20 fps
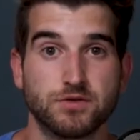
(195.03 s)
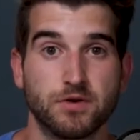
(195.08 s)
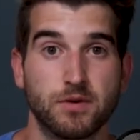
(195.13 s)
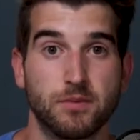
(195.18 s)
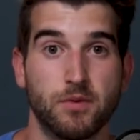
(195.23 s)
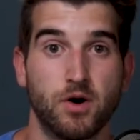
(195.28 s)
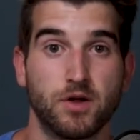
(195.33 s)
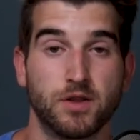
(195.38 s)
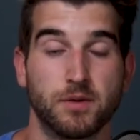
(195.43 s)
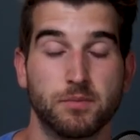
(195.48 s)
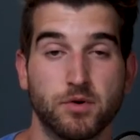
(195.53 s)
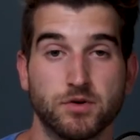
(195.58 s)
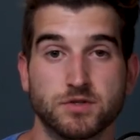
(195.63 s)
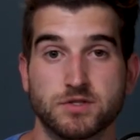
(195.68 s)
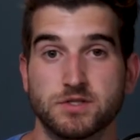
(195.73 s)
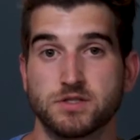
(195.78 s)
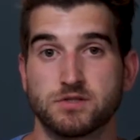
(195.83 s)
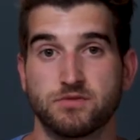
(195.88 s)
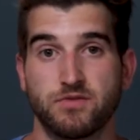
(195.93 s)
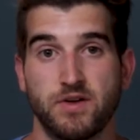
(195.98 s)
from on the
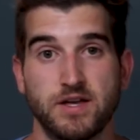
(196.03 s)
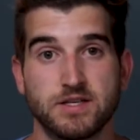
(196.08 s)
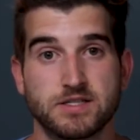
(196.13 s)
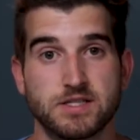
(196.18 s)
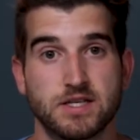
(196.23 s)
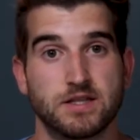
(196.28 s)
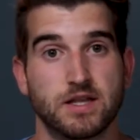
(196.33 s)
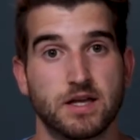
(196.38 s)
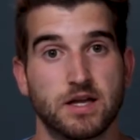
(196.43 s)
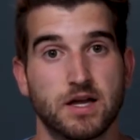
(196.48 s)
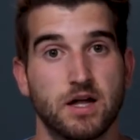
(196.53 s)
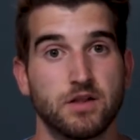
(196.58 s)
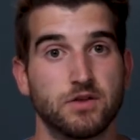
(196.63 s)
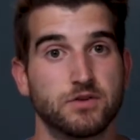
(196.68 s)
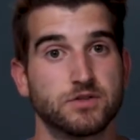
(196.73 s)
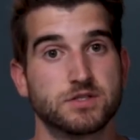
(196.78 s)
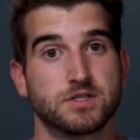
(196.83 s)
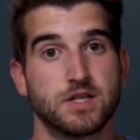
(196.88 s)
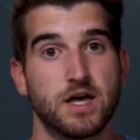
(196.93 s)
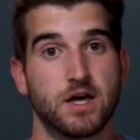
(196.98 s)
person's face and the
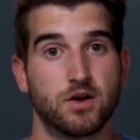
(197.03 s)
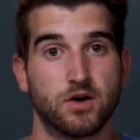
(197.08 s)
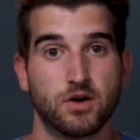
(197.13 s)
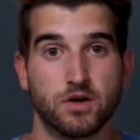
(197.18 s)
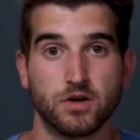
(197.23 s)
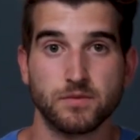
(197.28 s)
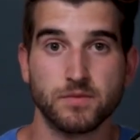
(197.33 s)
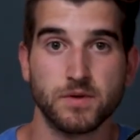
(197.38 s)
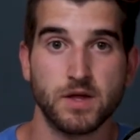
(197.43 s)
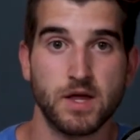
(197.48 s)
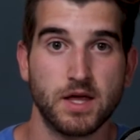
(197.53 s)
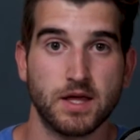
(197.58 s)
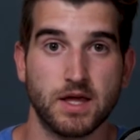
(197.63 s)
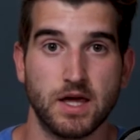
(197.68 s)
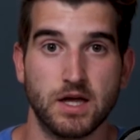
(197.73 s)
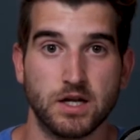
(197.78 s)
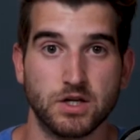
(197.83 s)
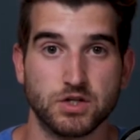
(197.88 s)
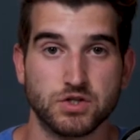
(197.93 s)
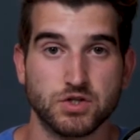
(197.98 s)
colors that are
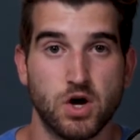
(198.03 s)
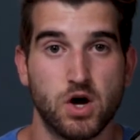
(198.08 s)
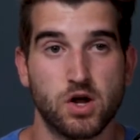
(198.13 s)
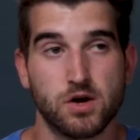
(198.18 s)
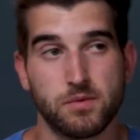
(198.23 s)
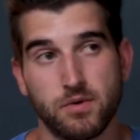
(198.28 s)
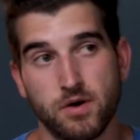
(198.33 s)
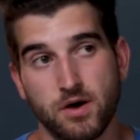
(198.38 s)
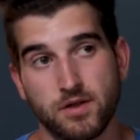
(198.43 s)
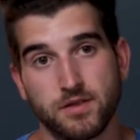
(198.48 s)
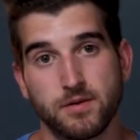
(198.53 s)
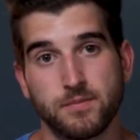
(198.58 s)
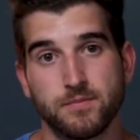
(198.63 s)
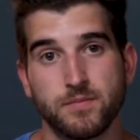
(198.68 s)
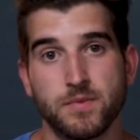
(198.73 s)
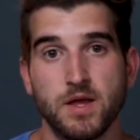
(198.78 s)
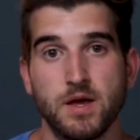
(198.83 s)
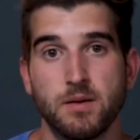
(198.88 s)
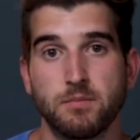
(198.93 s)
getting shone upon them.